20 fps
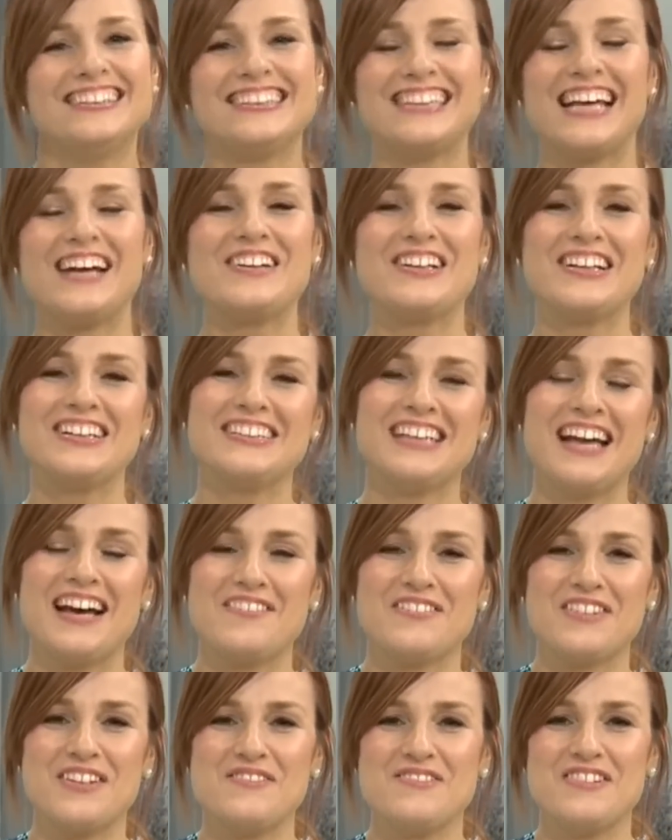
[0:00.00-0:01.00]
So good to
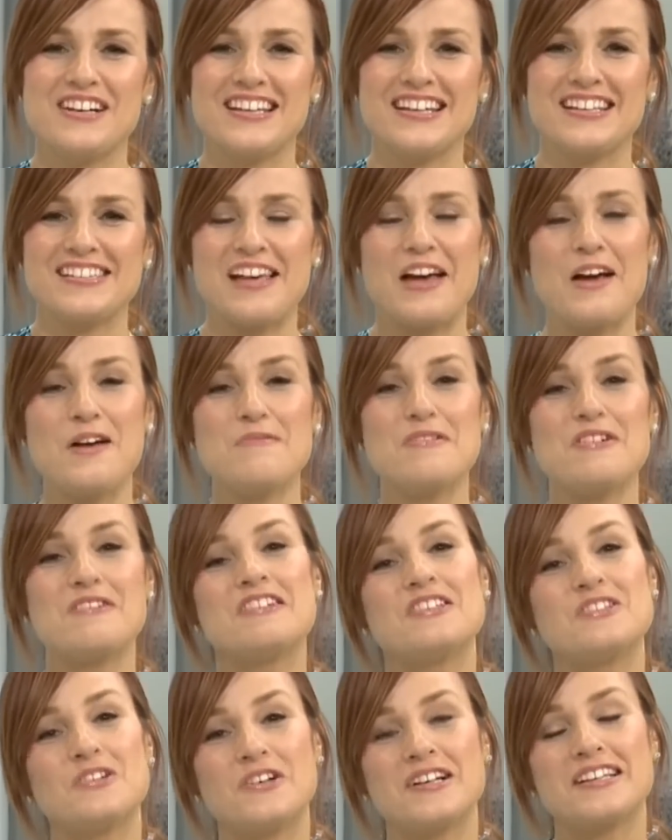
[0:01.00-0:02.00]
have you with us. I hope
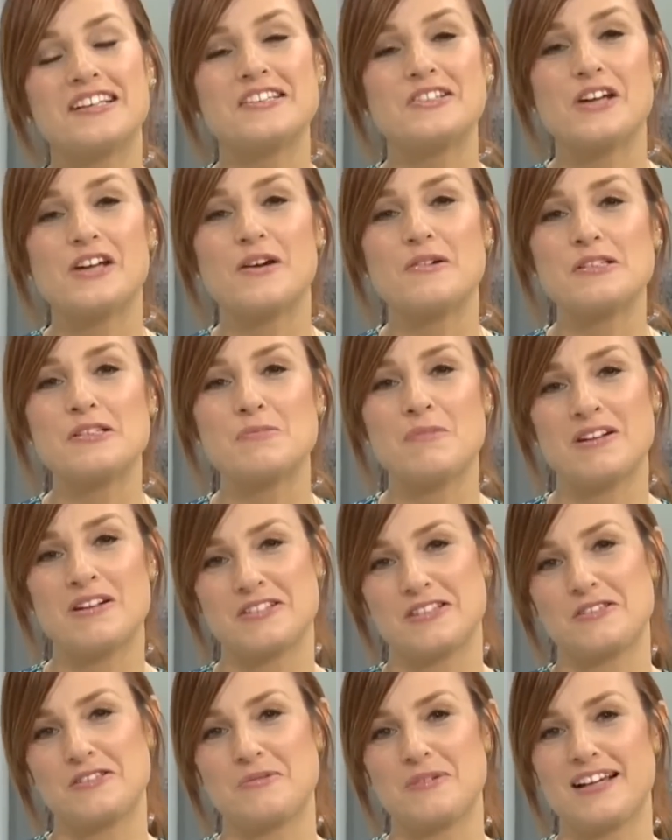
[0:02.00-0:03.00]
you're enjoying the show as
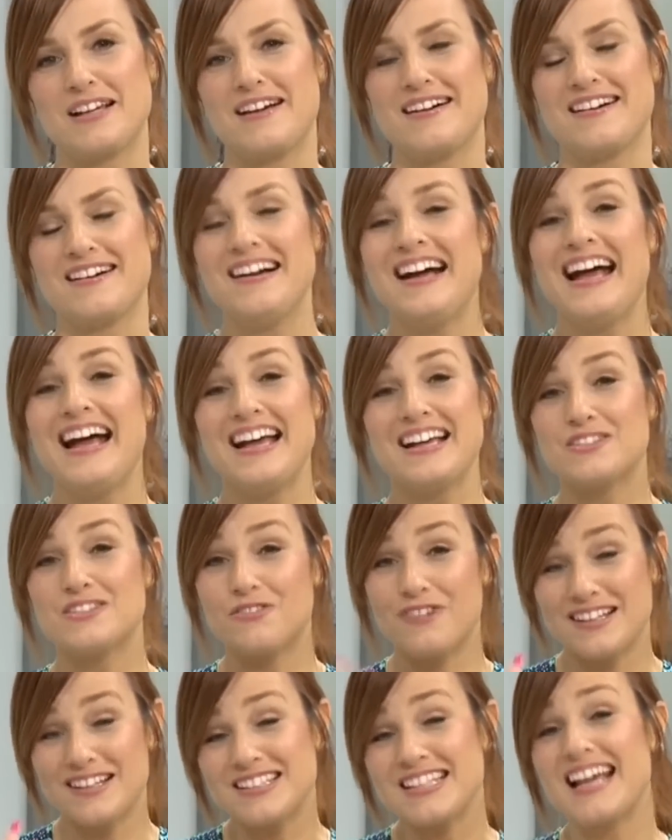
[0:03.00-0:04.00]
much as we are.
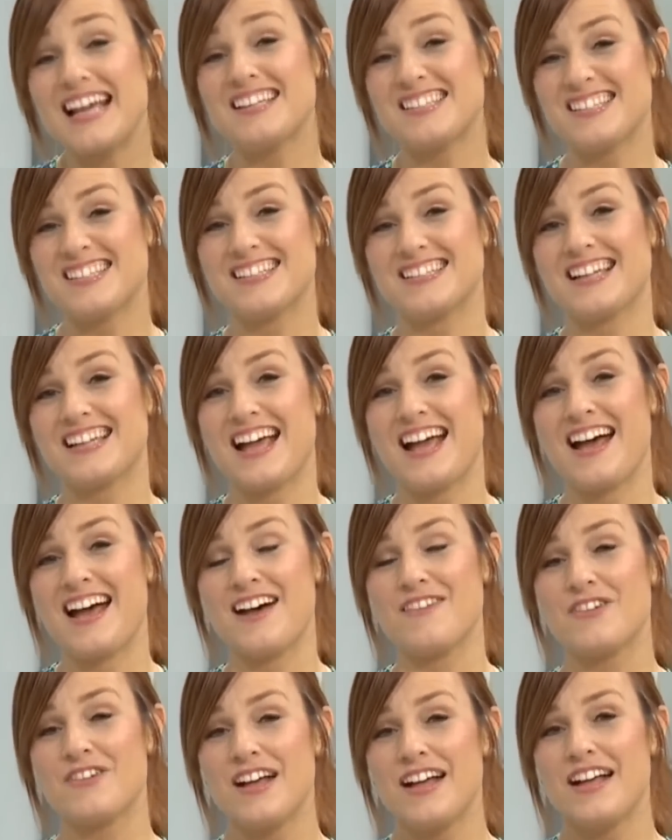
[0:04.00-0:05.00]
It's fantastic to
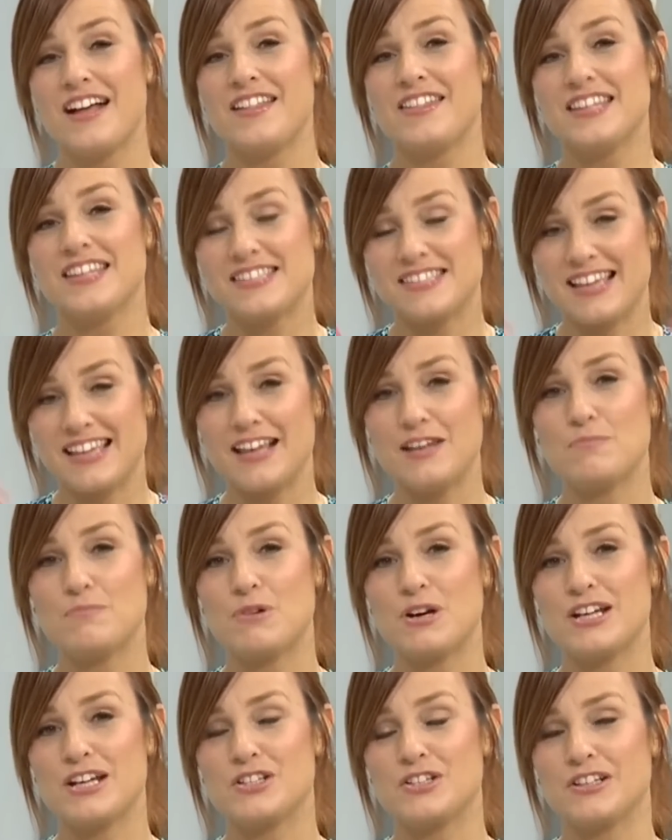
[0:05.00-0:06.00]
have the
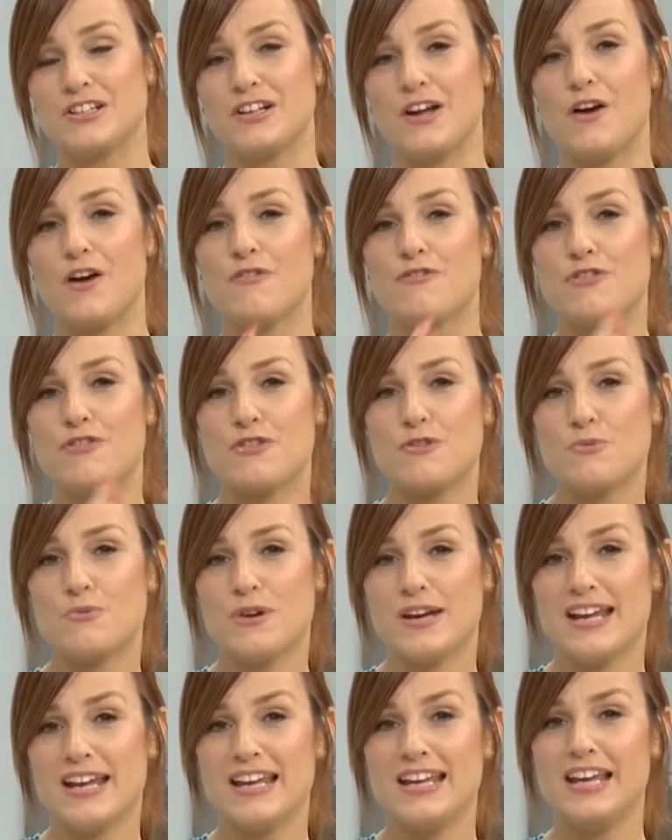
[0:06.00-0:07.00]
celebration of
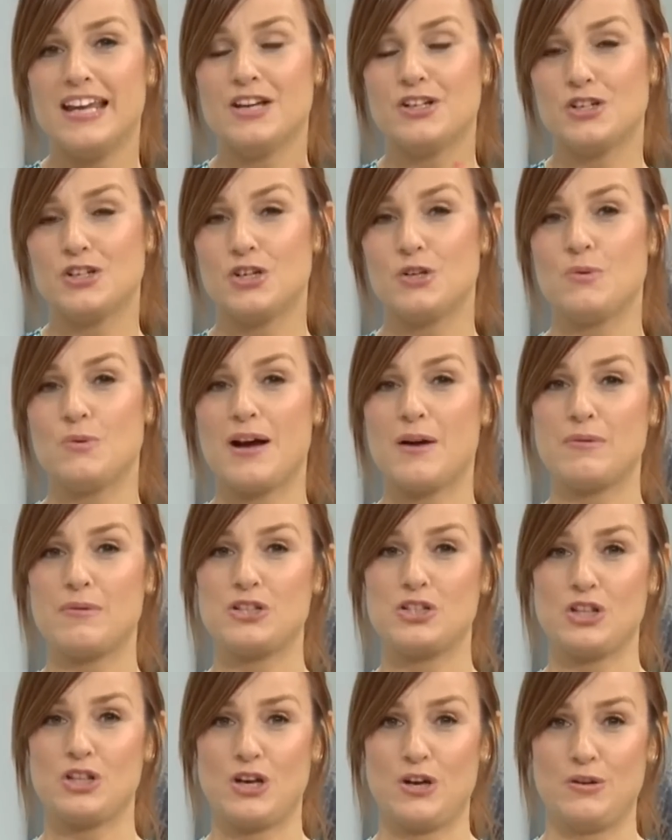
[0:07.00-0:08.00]
3
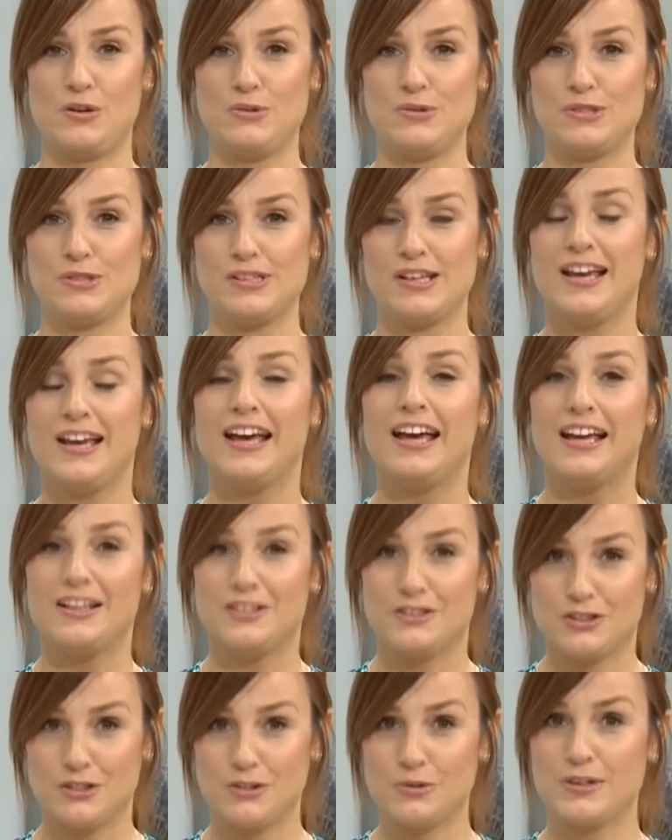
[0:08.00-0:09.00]
2-hour shows
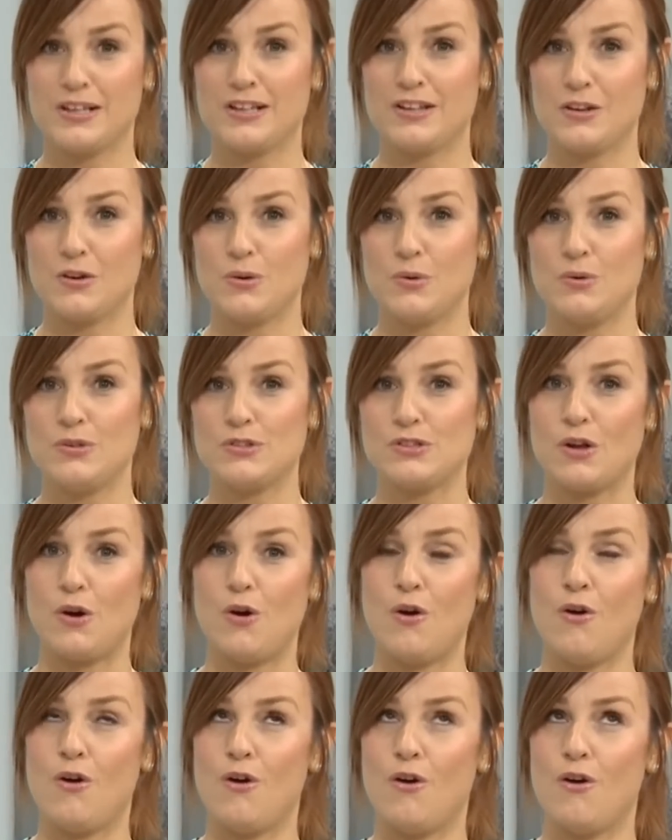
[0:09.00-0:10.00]
during the course
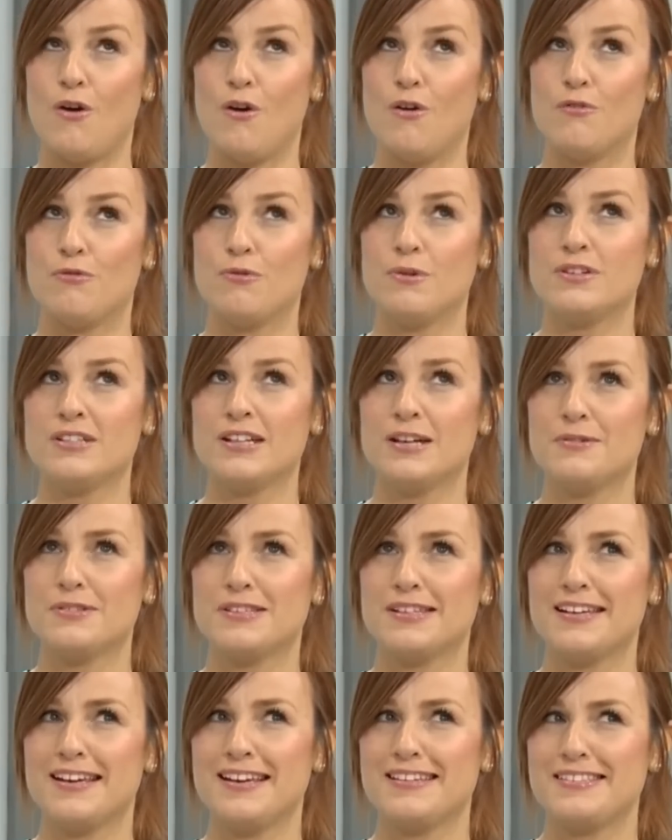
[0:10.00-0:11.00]
of... What day
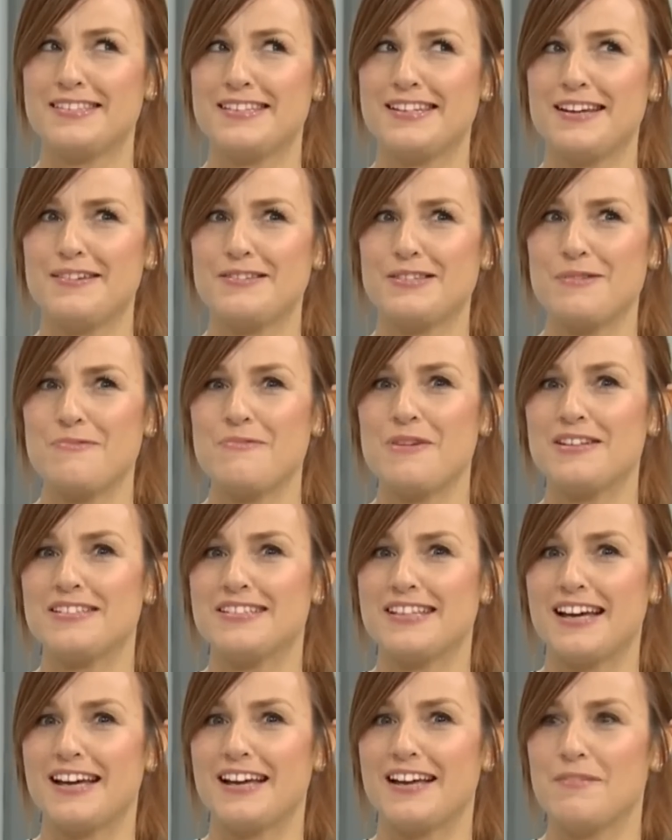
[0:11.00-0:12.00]
was it yesterday? Was it
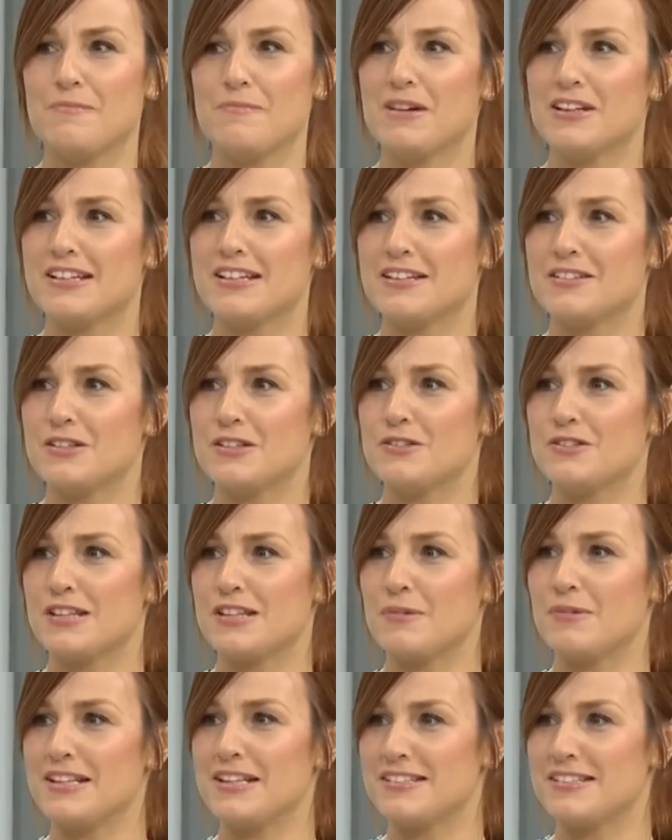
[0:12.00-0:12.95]
Monday? Monday, Tuesday, Wednesday.